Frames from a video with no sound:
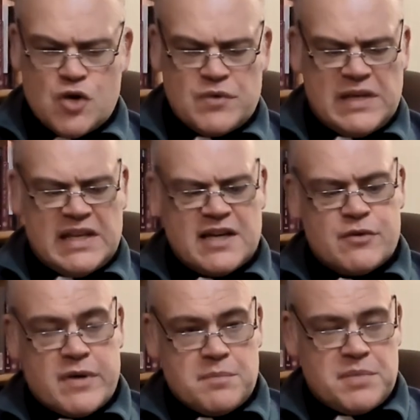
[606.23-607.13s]
not really
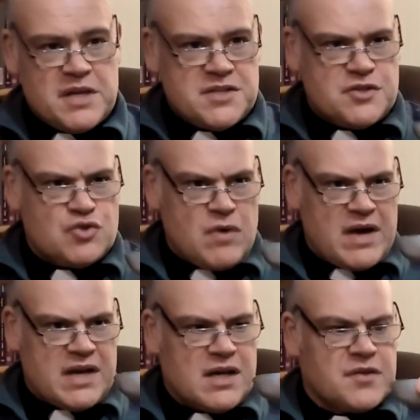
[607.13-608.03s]
lingering, but it's
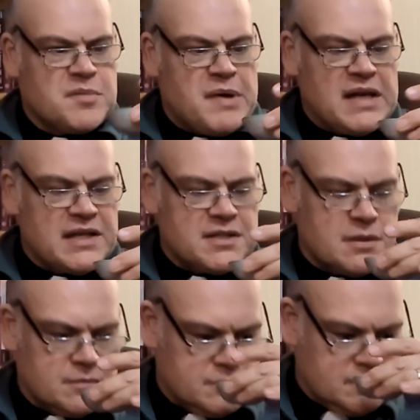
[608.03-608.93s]
drying on the palate.